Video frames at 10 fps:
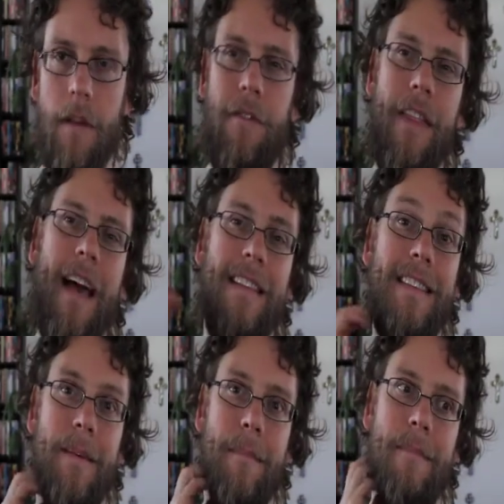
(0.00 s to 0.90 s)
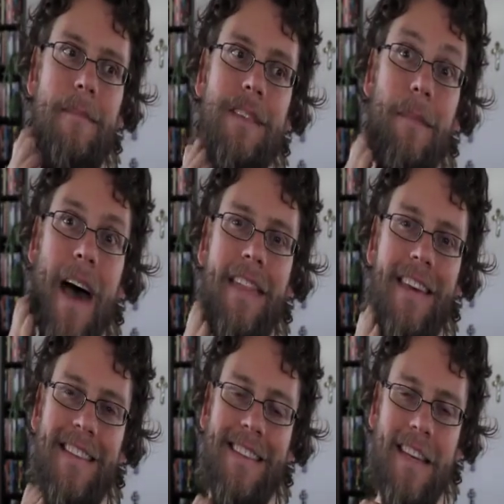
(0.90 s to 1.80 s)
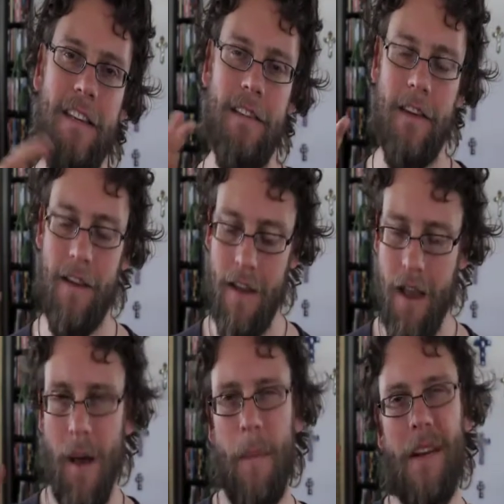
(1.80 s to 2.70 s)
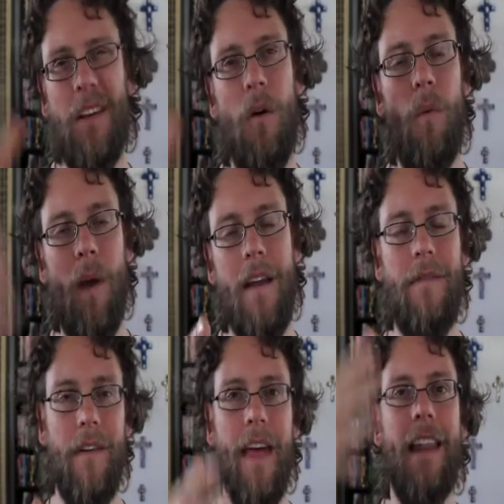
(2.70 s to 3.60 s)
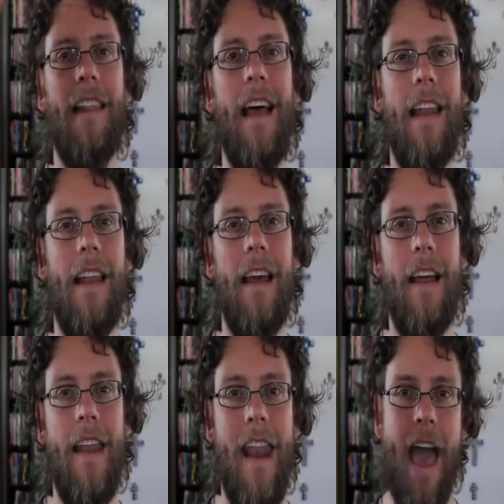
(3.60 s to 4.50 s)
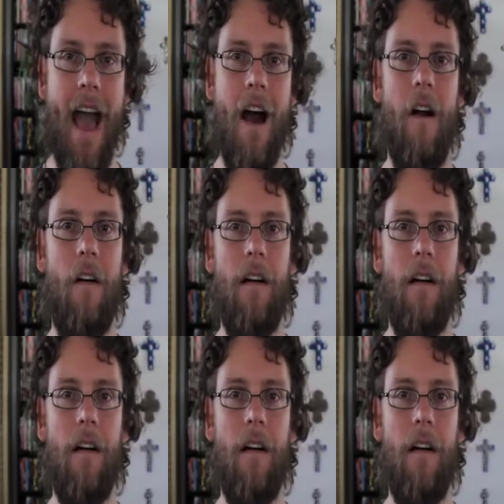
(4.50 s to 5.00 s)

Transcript: for that Sabbathian season. But don't wait for then, let now.